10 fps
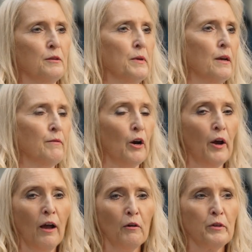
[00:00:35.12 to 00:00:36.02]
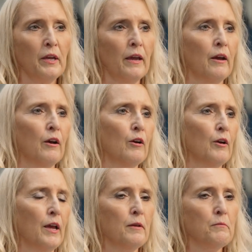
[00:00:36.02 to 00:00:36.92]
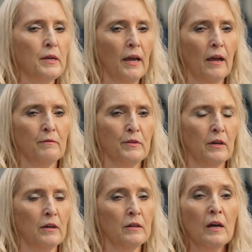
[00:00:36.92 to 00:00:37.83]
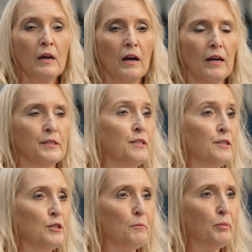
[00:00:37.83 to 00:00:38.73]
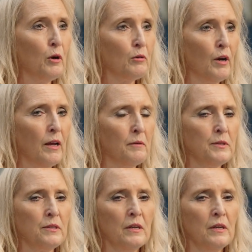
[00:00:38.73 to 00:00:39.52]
We have our health care and we have the assistant programs.